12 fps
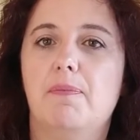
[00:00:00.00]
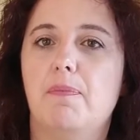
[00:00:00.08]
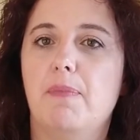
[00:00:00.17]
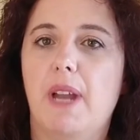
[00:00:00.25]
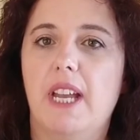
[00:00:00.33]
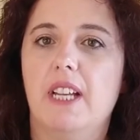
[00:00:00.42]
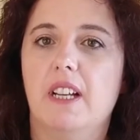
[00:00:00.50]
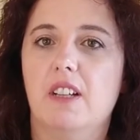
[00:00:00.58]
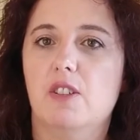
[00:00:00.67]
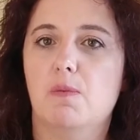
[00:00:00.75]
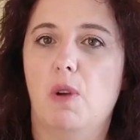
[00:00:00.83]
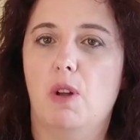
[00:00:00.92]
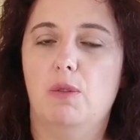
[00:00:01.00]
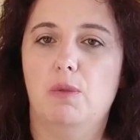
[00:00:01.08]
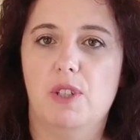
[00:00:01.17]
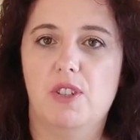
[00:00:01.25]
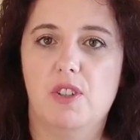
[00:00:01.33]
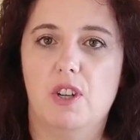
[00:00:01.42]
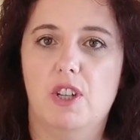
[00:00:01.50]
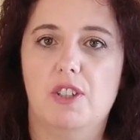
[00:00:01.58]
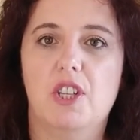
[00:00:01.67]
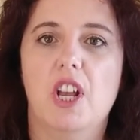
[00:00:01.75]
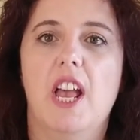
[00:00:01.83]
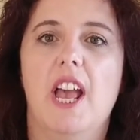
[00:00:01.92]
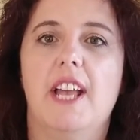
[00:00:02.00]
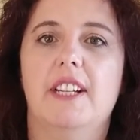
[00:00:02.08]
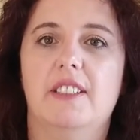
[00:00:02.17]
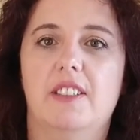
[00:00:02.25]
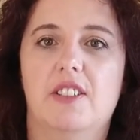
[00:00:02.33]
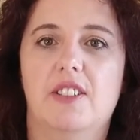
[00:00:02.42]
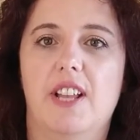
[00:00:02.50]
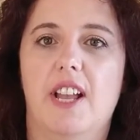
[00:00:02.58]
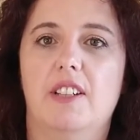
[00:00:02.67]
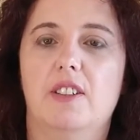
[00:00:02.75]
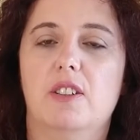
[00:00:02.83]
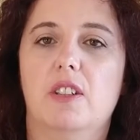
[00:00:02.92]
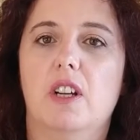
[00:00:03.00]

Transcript: make a small research and understand